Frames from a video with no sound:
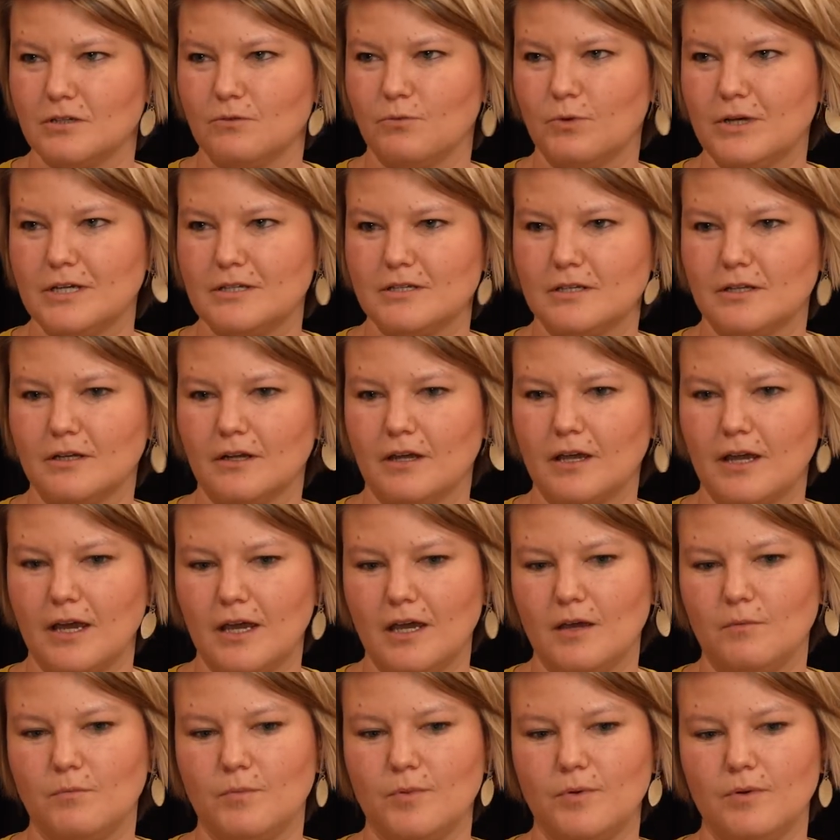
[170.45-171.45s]
The Western
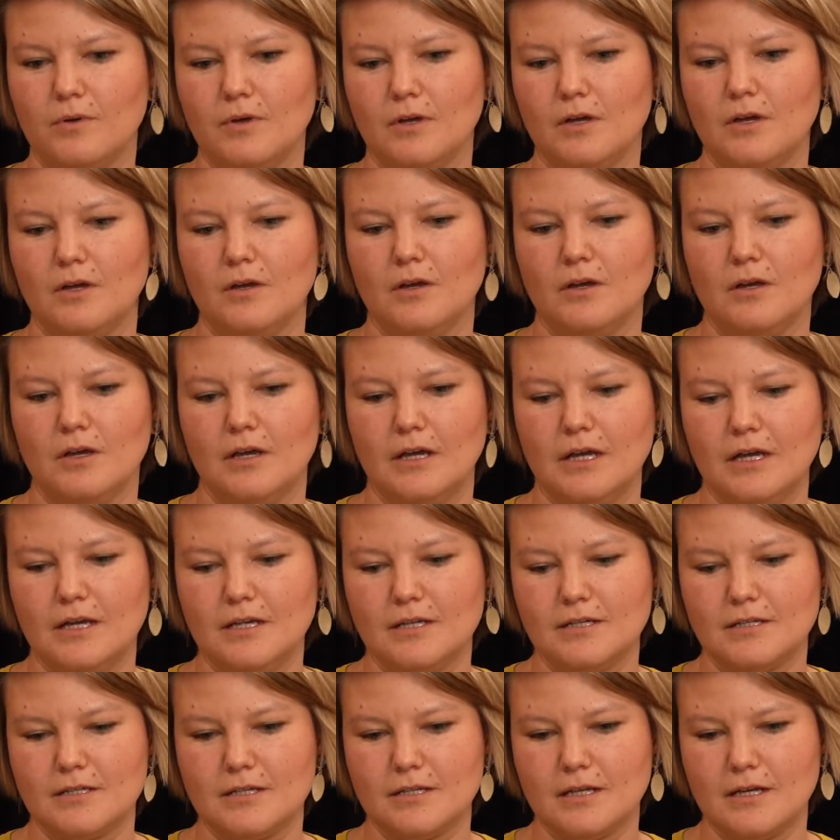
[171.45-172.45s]
Cape
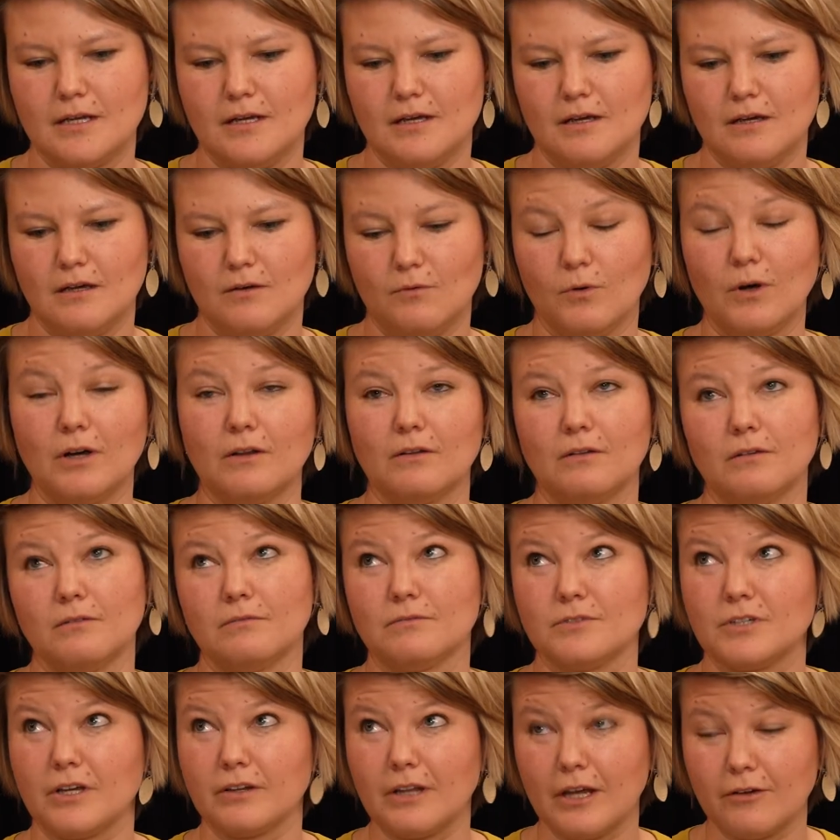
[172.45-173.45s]

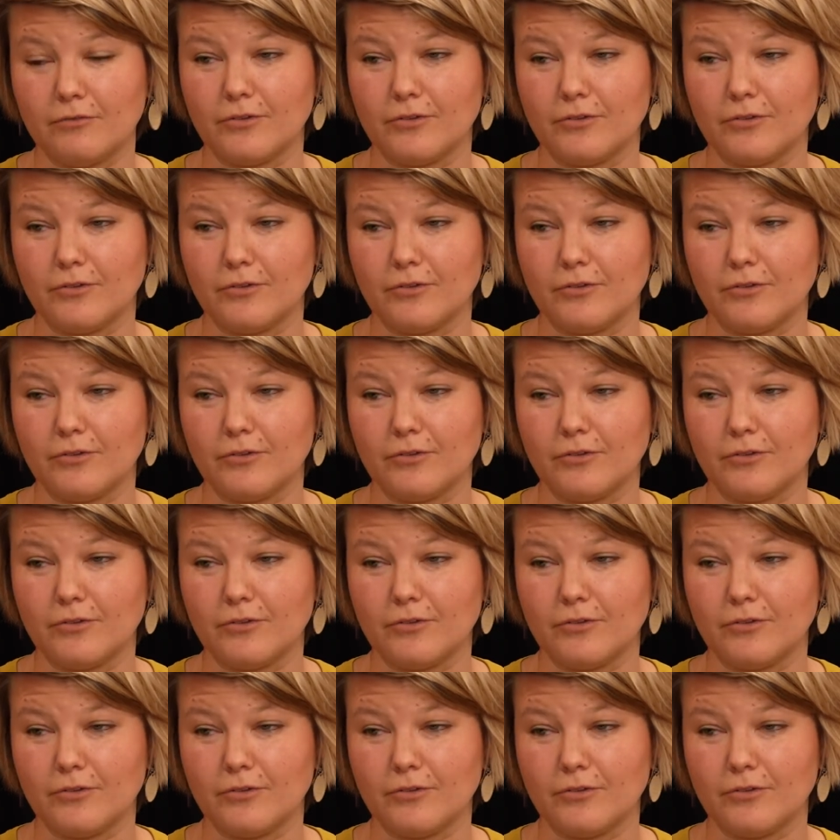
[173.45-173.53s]
South